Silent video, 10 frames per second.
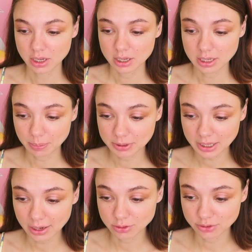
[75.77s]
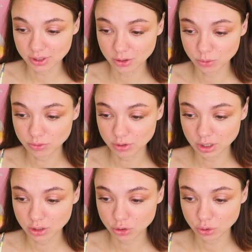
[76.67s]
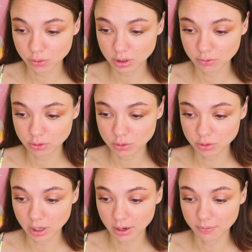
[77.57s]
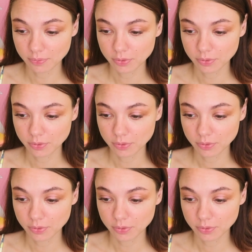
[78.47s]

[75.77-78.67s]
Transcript: Well, I'm trying to put this thing here.